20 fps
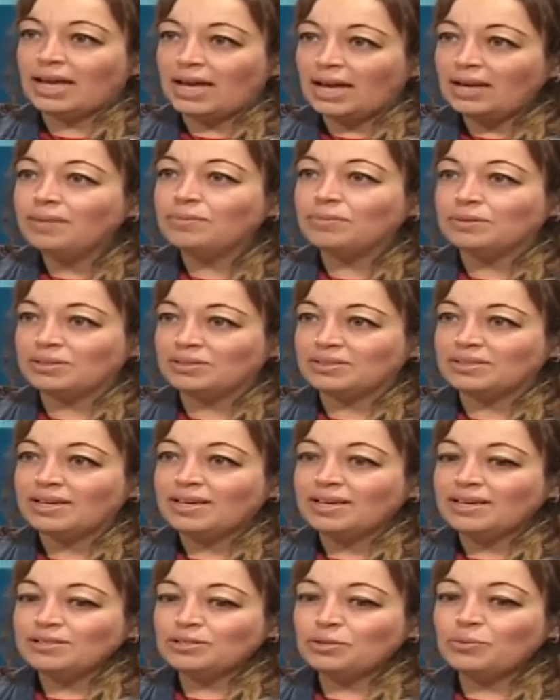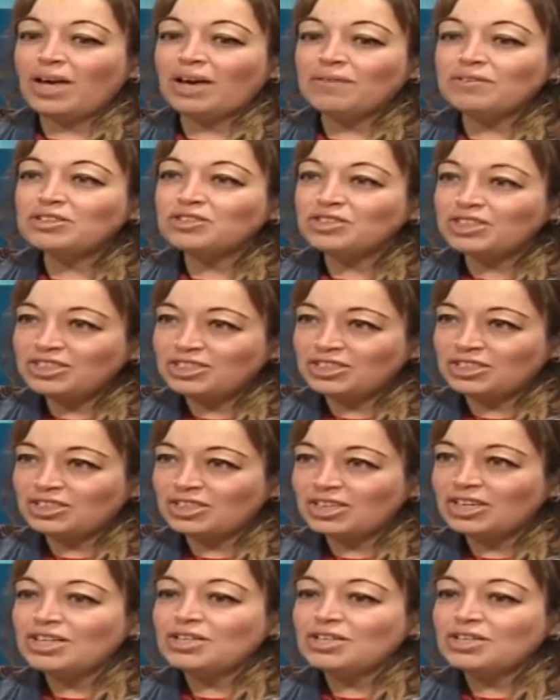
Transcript: animals. So we have a treasure.